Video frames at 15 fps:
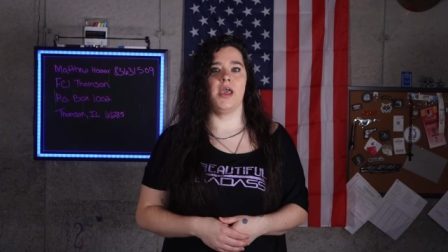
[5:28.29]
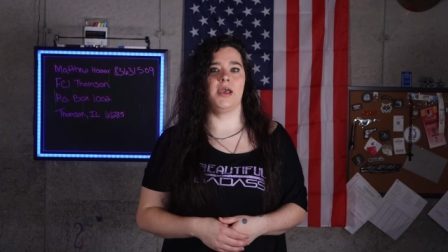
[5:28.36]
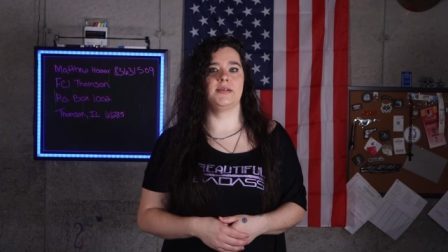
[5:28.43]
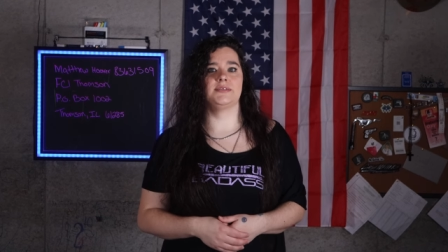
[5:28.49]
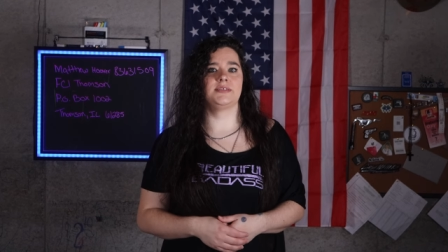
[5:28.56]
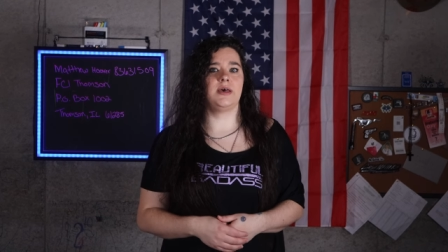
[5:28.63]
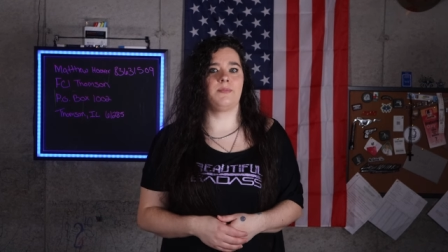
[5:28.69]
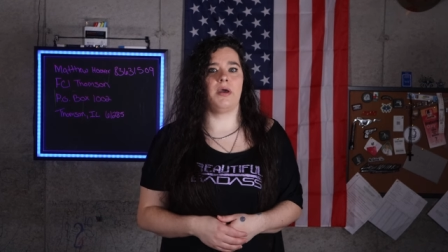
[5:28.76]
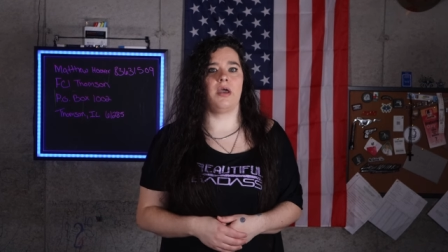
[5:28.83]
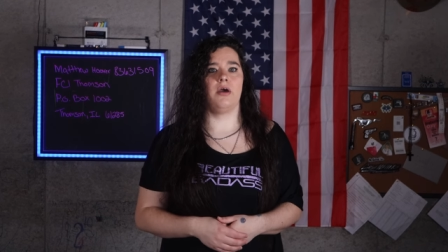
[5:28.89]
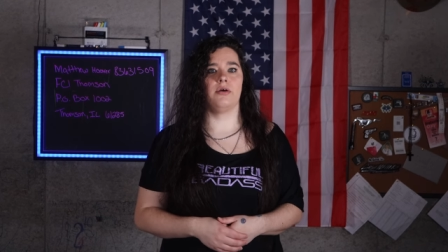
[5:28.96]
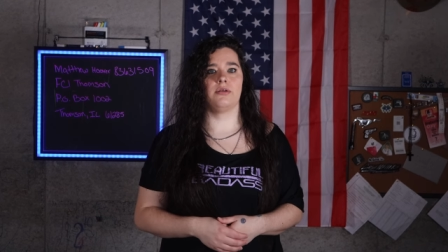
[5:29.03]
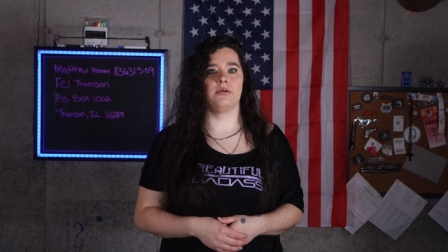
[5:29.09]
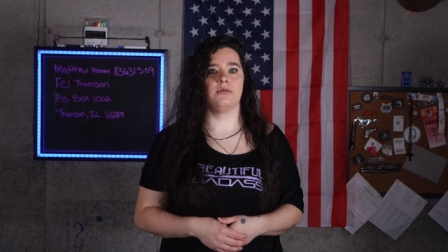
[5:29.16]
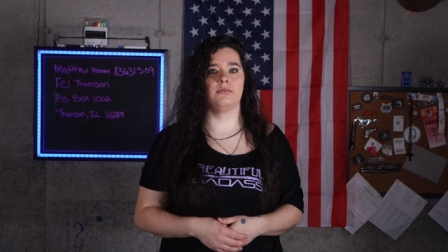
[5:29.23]
and
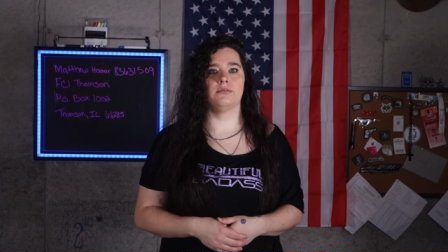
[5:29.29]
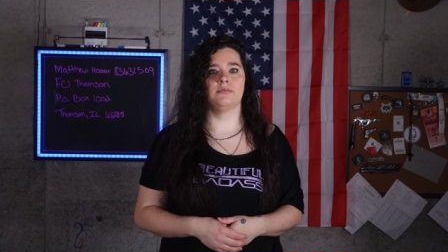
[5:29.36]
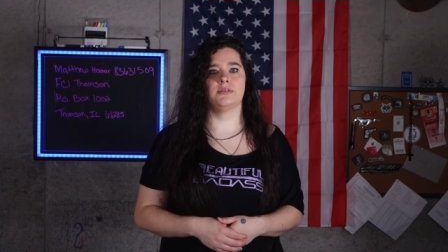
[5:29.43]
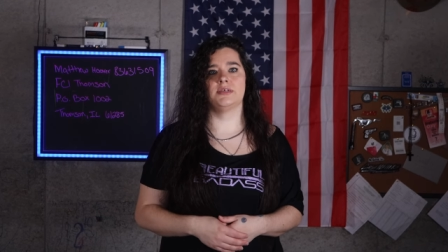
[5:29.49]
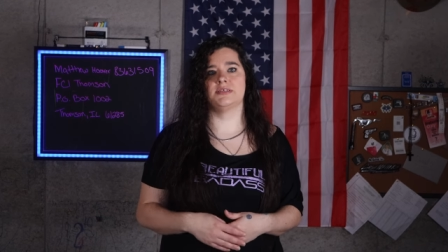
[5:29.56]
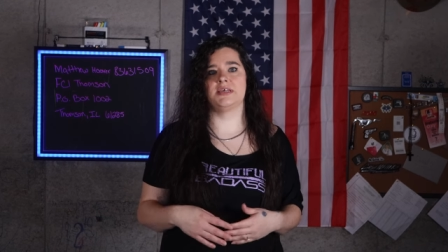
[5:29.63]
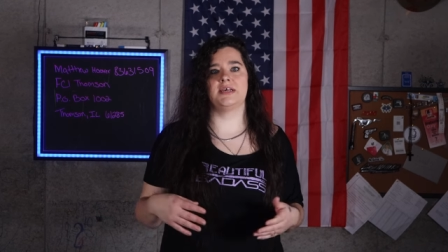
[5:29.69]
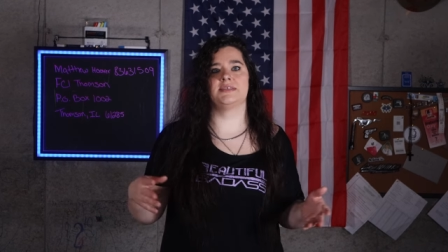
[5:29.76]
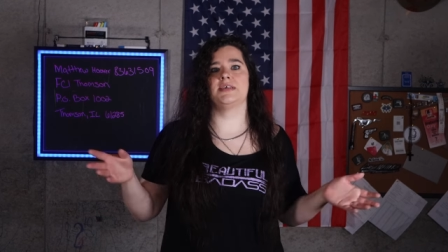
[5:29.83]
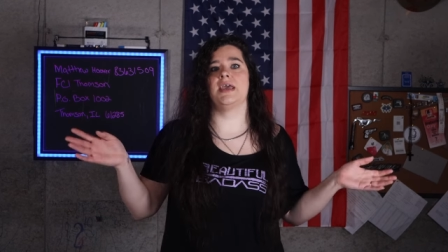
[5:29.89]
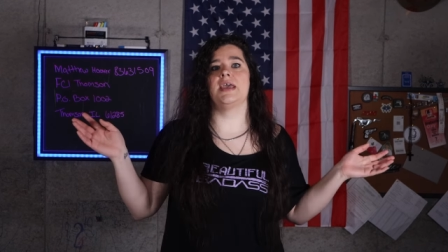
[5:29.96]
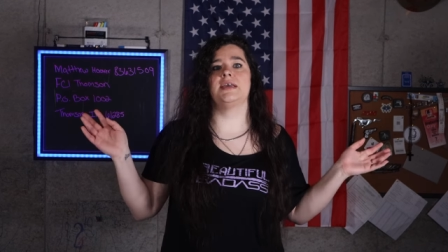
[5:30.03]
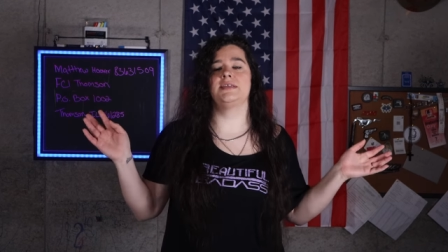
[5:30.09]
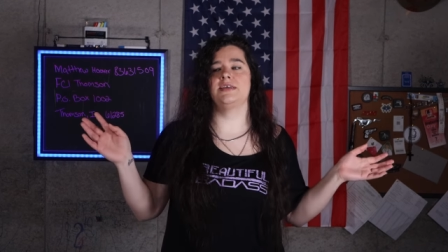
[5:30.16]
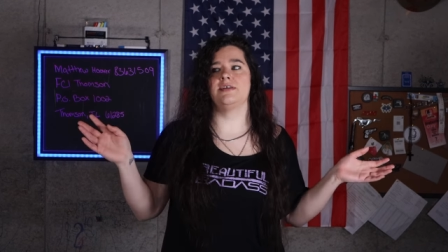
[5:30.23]
semi-auto. This has the
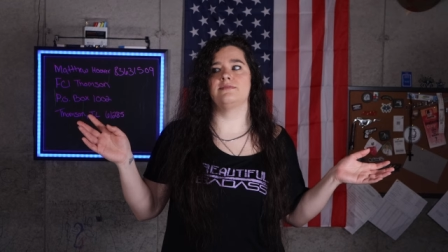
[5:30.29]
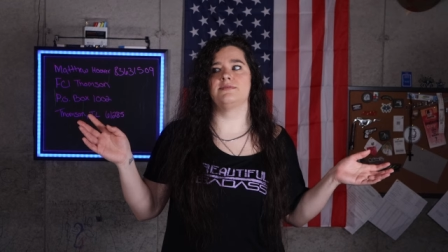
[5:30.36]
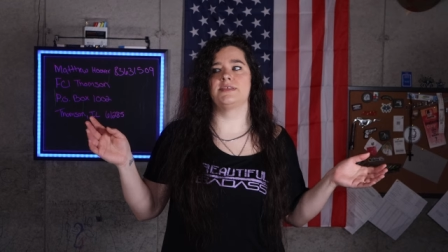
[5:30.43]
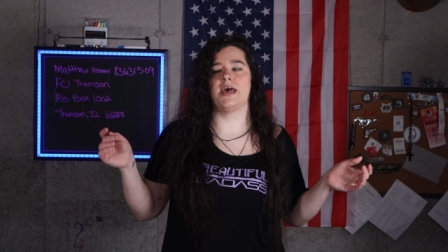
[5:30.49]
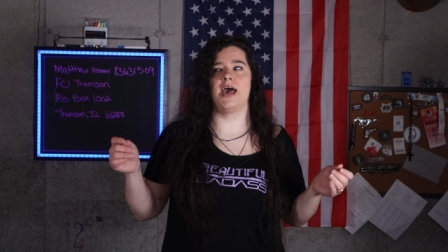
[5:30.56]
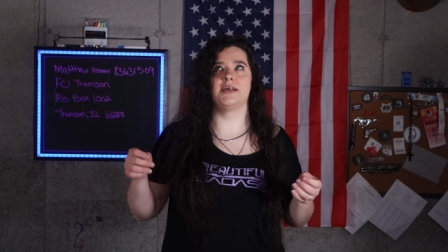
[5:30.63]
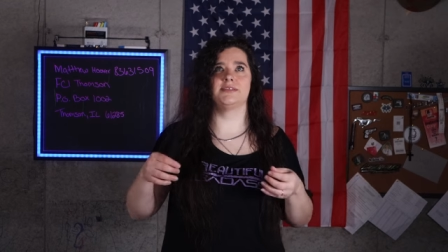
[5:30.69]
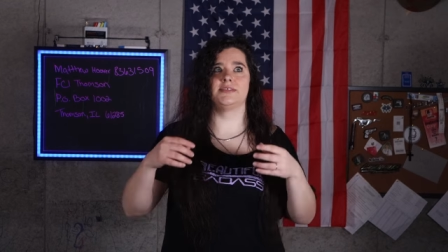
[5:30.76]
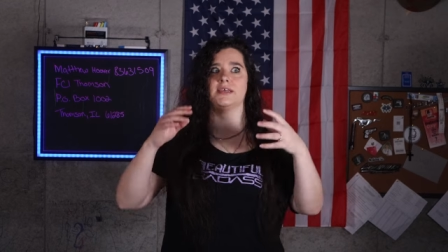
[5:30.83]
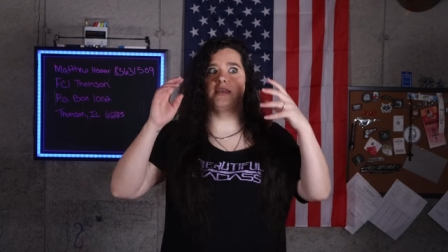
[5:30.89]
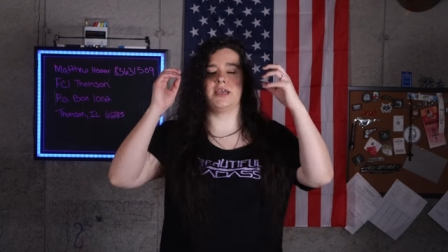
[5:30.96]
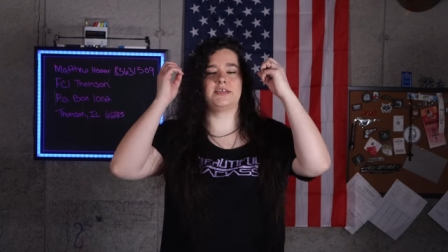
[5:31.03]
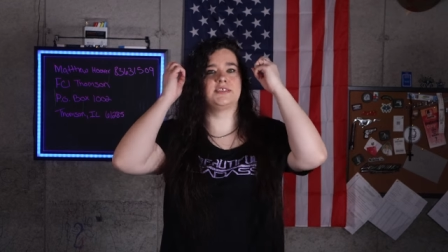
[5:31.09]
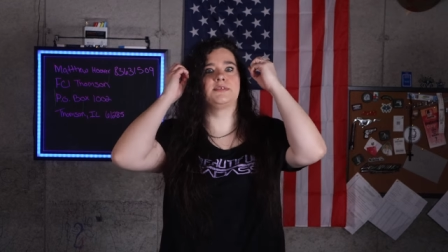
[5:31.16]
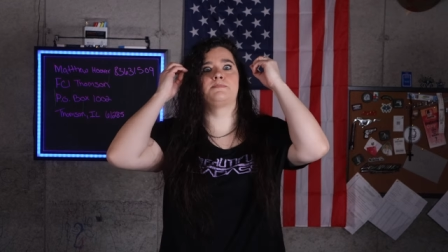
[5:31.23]
ATF's heads like
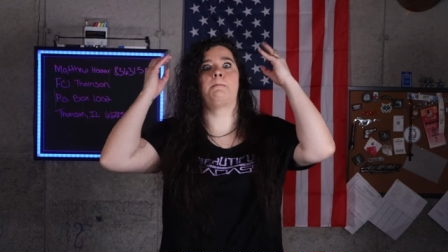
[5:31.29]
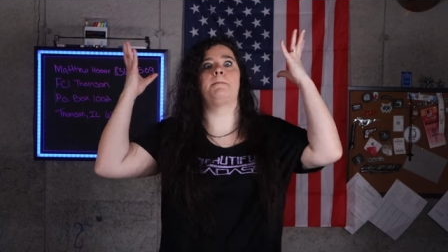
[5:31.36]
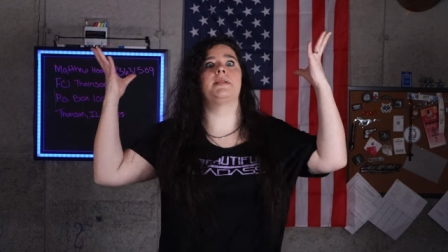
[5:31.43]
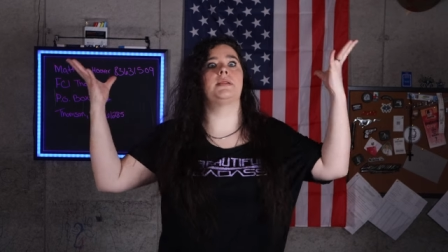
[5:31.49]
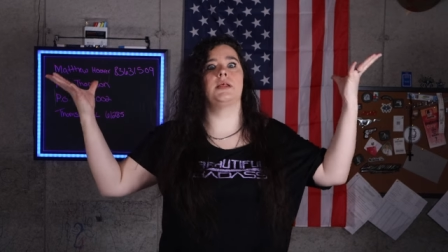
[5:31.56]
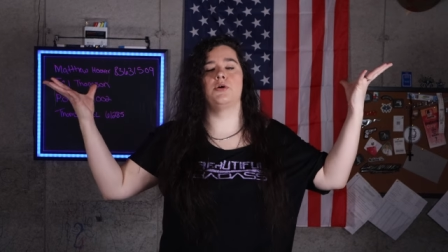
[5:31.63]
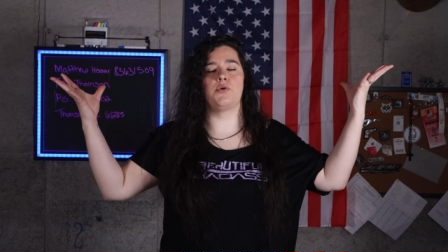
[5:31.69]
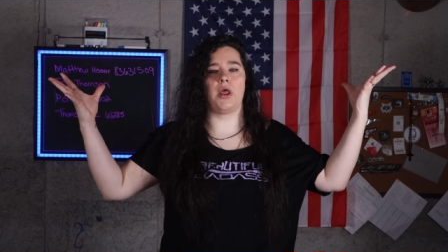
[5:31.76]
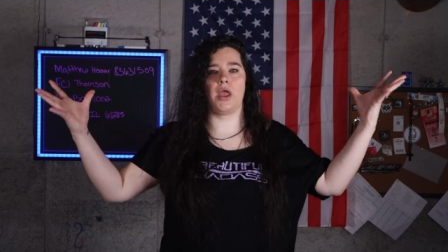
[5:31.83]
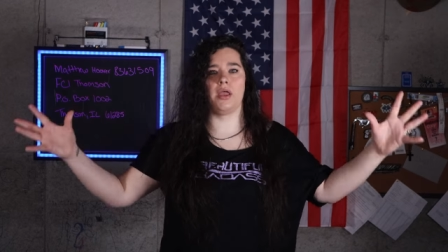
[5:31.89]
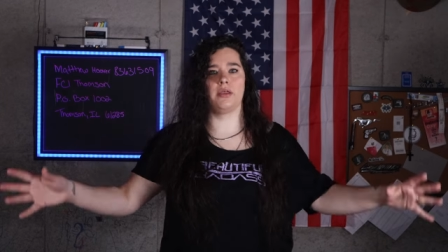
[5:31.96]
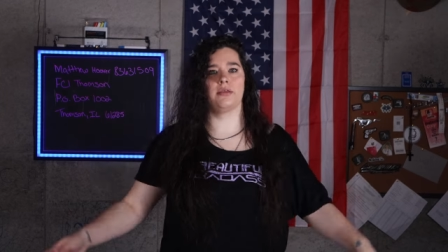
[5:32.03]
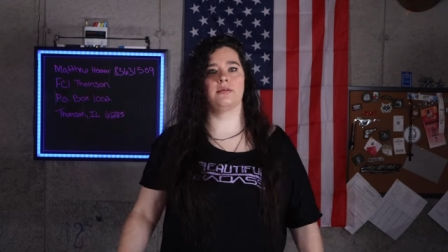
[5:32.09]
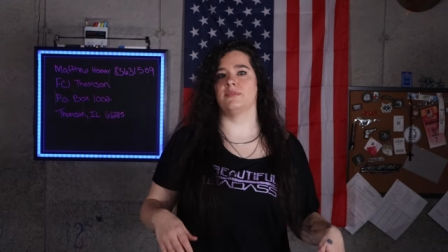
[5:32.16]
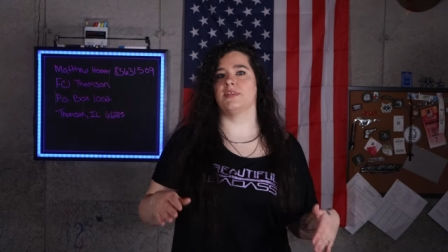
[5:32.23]
exploding.